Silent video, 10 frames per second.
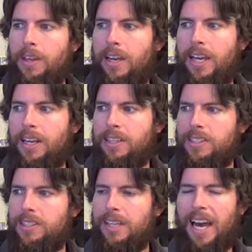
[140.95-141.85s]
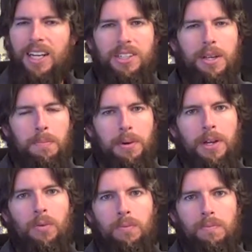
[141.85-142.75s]
and it's actually a
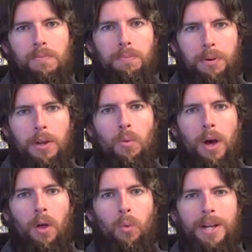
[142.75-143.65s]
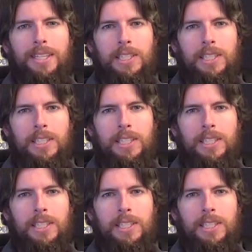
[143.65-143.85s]
pretty well-written